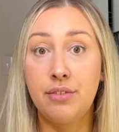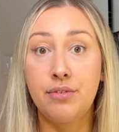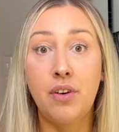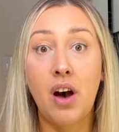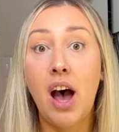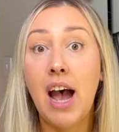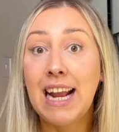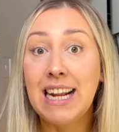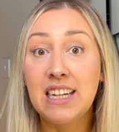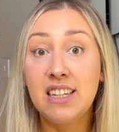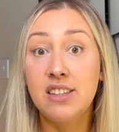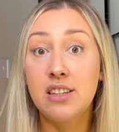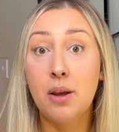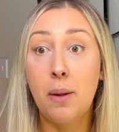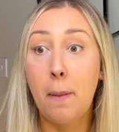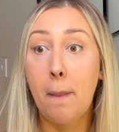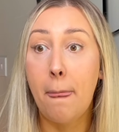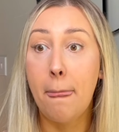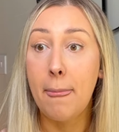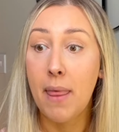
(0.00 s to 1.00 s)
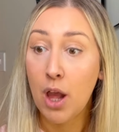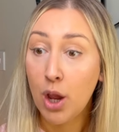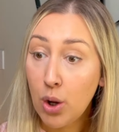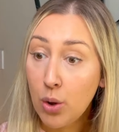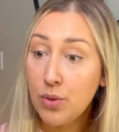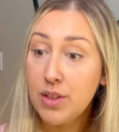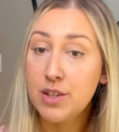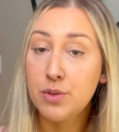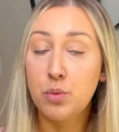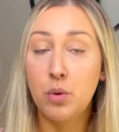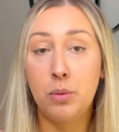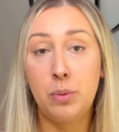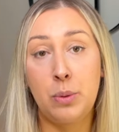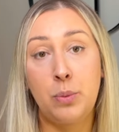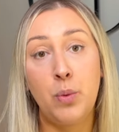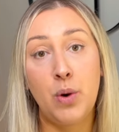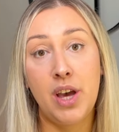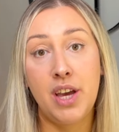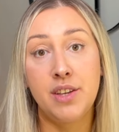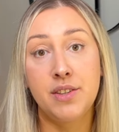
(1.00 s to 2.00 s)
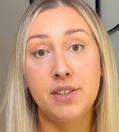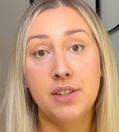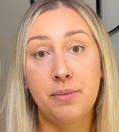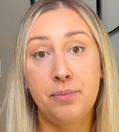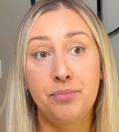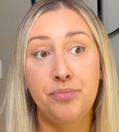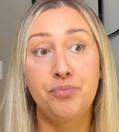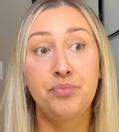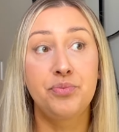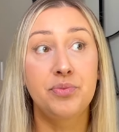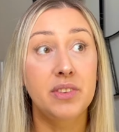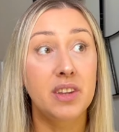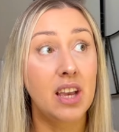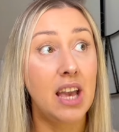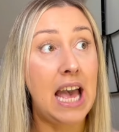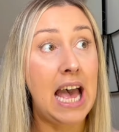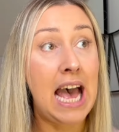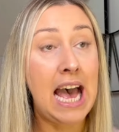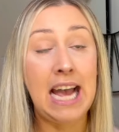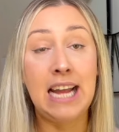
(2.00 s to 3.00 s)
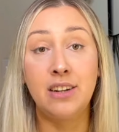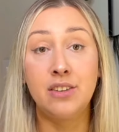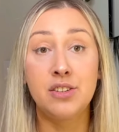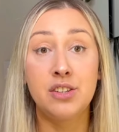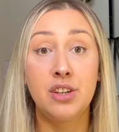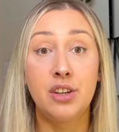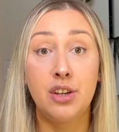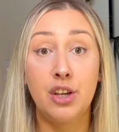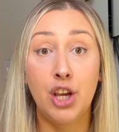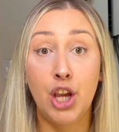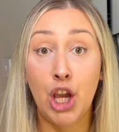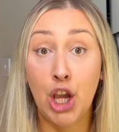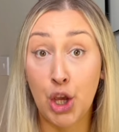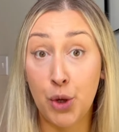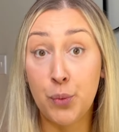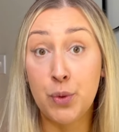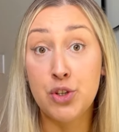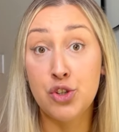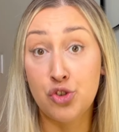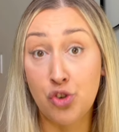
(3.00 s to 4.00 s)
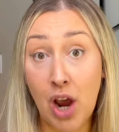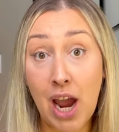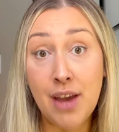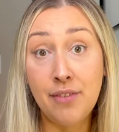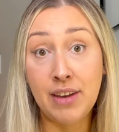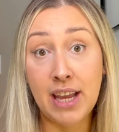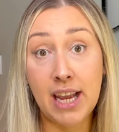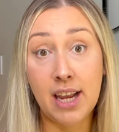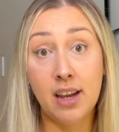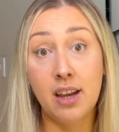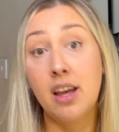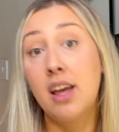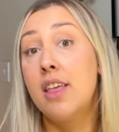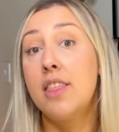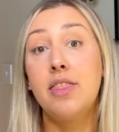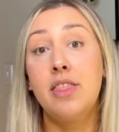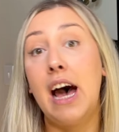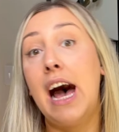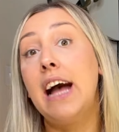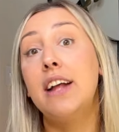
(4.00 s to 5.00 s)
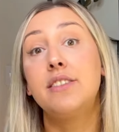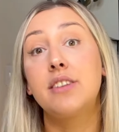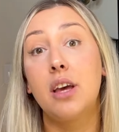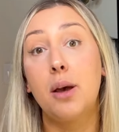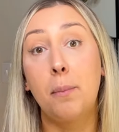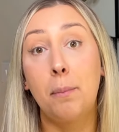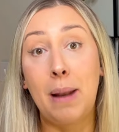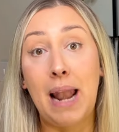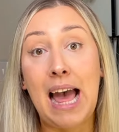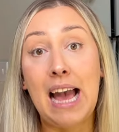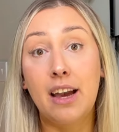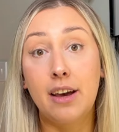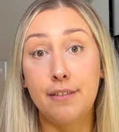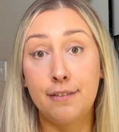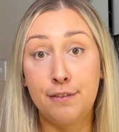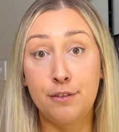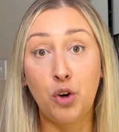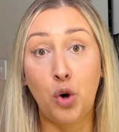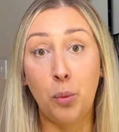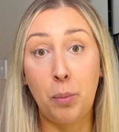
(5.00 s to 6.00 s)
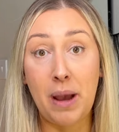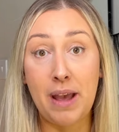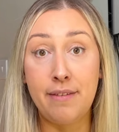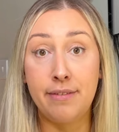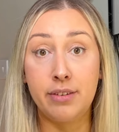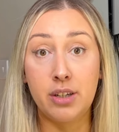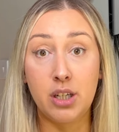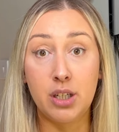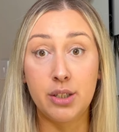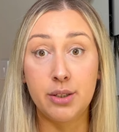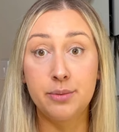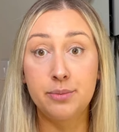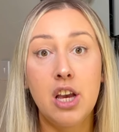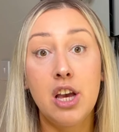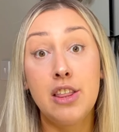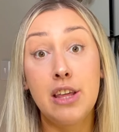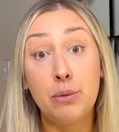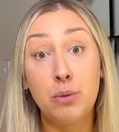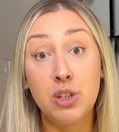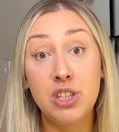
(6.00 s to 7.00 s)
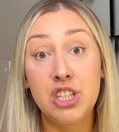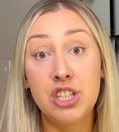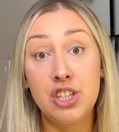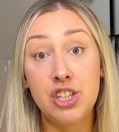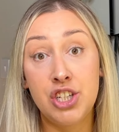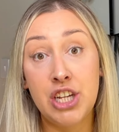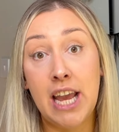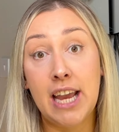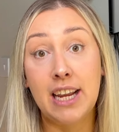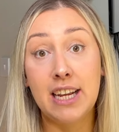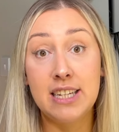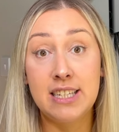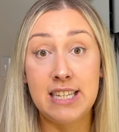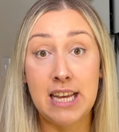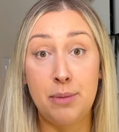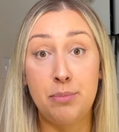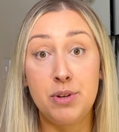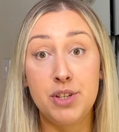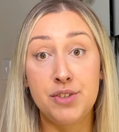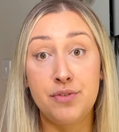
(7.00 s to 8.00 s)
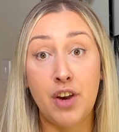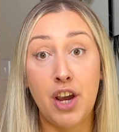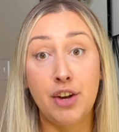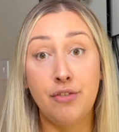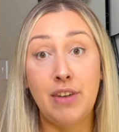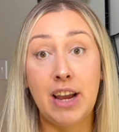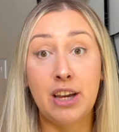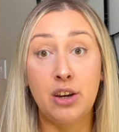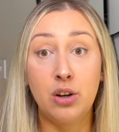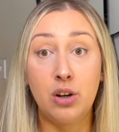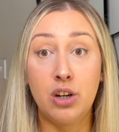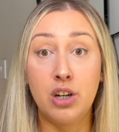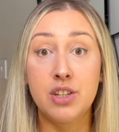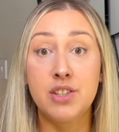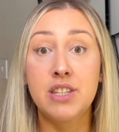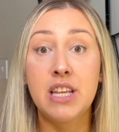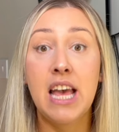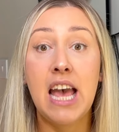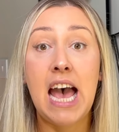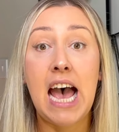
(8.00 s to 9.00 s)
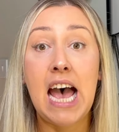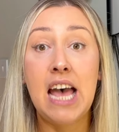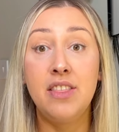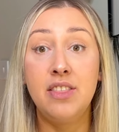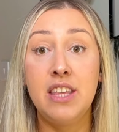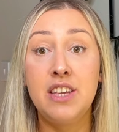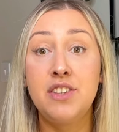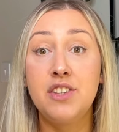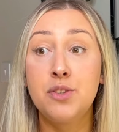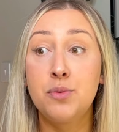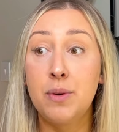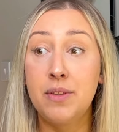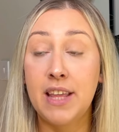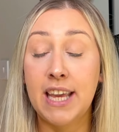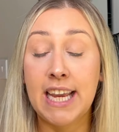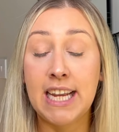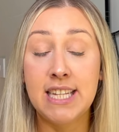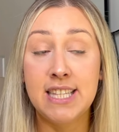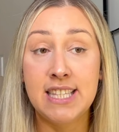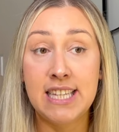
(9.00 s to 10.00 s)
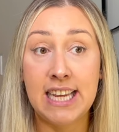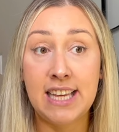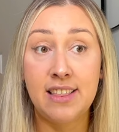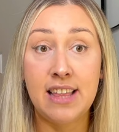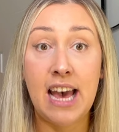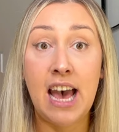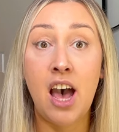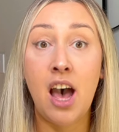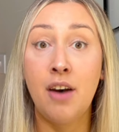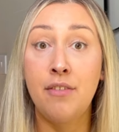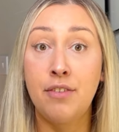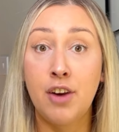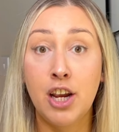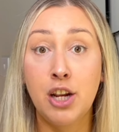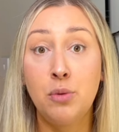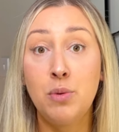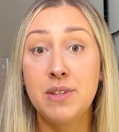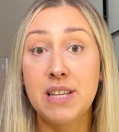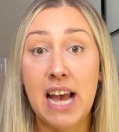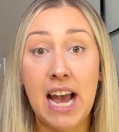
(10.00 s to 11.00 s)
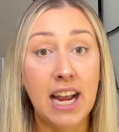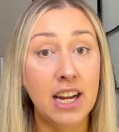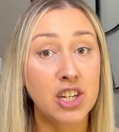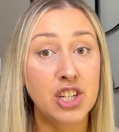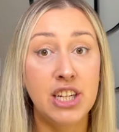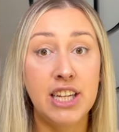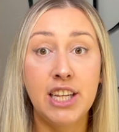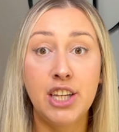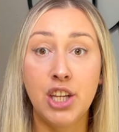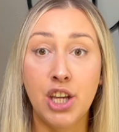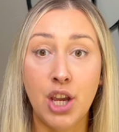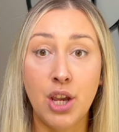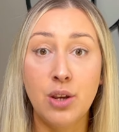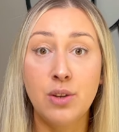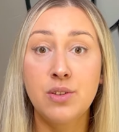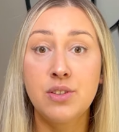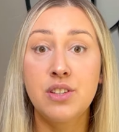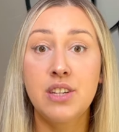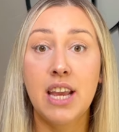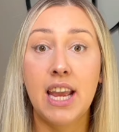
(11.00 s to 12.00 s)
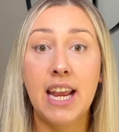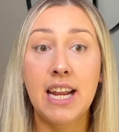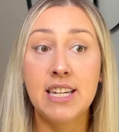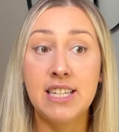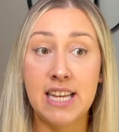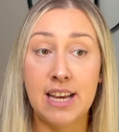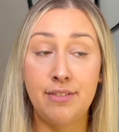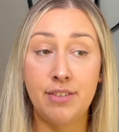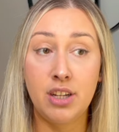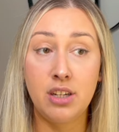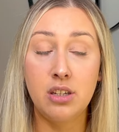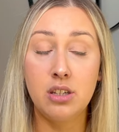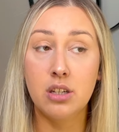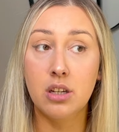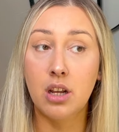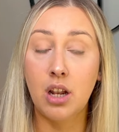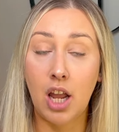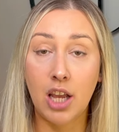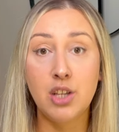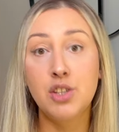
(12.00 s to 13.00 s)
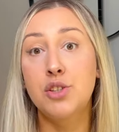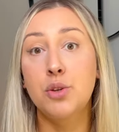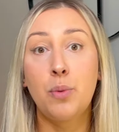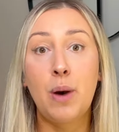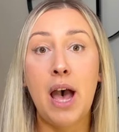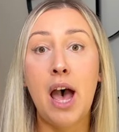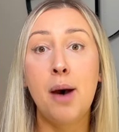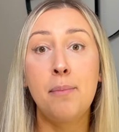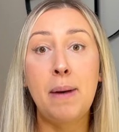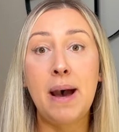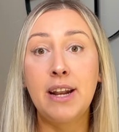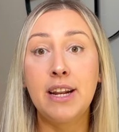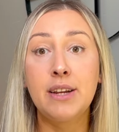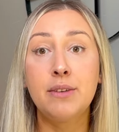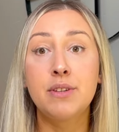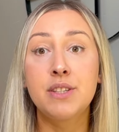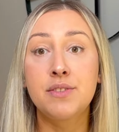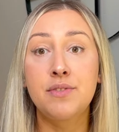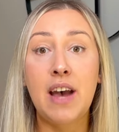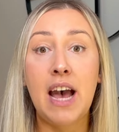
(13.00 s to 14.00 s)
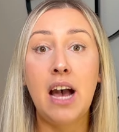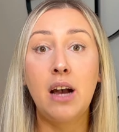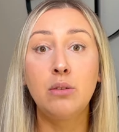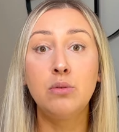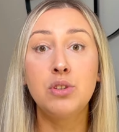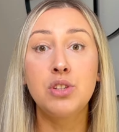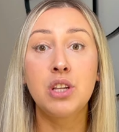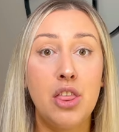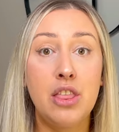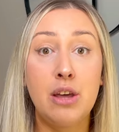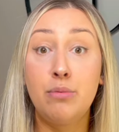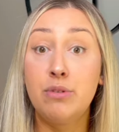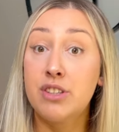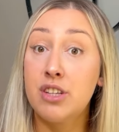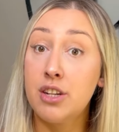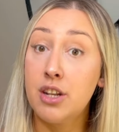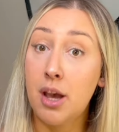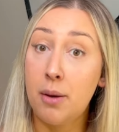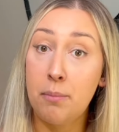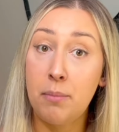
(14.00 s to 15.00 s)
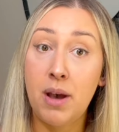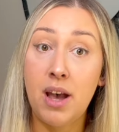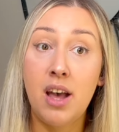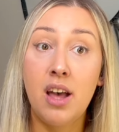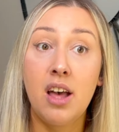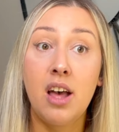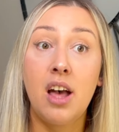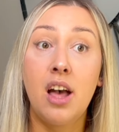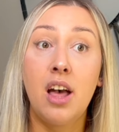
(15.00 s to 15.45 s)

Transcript: find who this woman was and who was driving that black 4x4. They wanted to check Deborah's phone records, and this is when they can see that her phone was actually used in Devon, close to where her body was found. There was a number